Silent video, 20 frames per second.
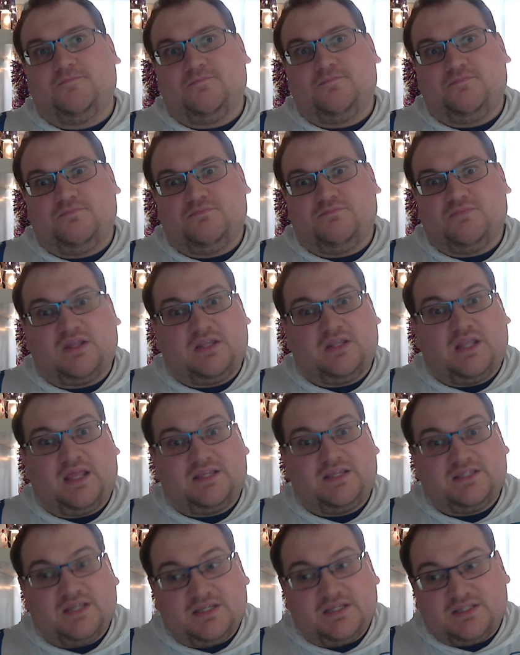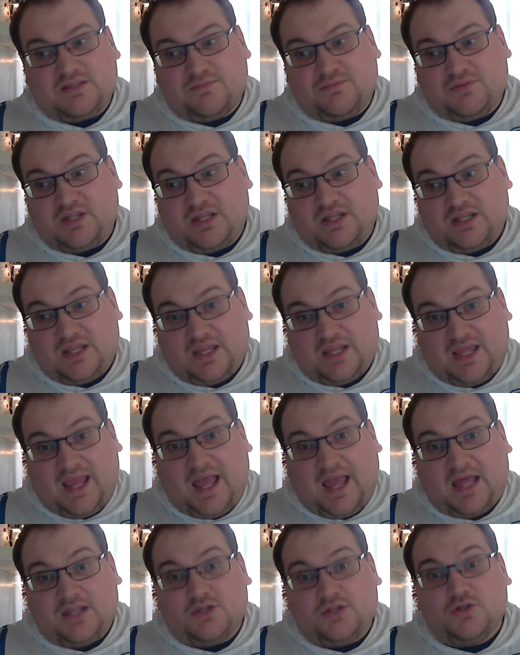Nonetheless, it is something that they
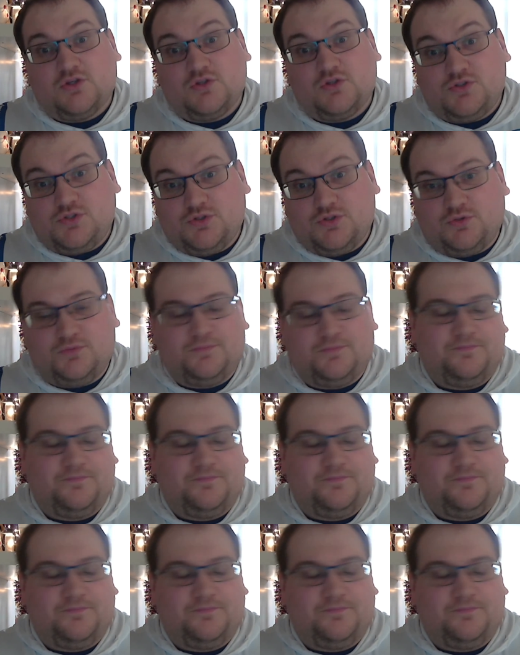can do.